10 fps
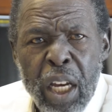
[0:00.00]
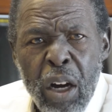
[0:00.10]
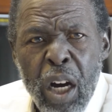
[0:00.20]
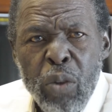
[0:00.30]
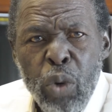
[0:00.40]

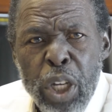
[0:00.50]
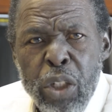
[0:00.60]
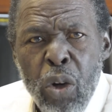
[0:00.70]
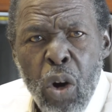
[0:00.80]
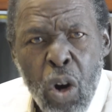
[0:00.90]
are and where
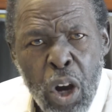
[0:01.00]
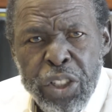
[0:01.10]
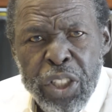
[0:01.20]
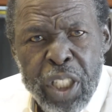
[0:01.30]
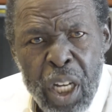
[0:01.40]
your
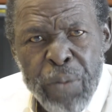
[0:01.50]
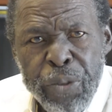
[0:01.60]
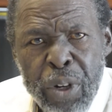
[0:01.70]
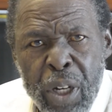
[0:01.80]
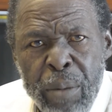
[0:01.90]
origin come
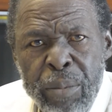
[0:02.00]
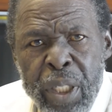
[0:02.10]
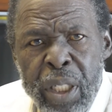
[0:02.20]
from,